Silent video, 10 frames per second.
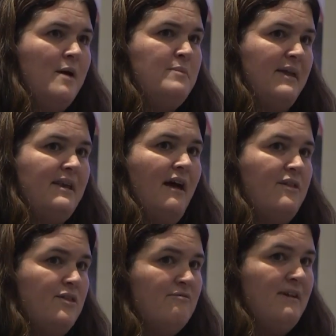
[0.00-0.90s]
But the
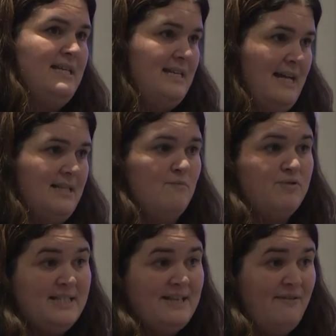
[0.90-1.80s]
other 3 days, I'm
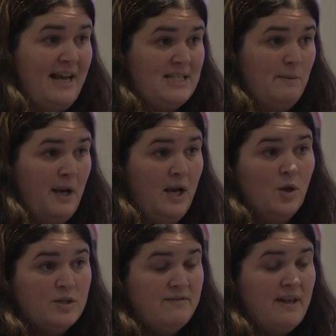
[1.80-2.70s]
pretty flexible. A
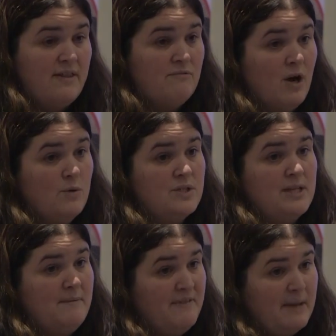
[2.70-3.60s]
lot of the other roles,
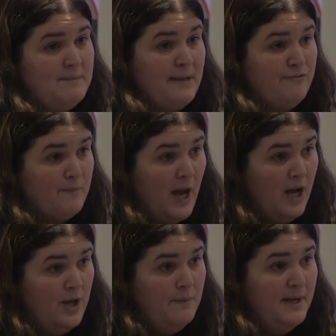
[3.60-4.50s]
some of it can be done from
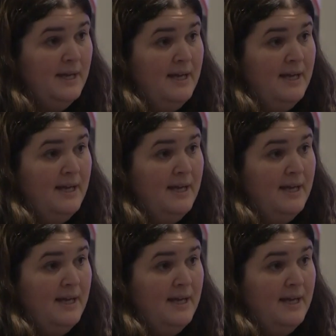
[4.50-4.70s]
home.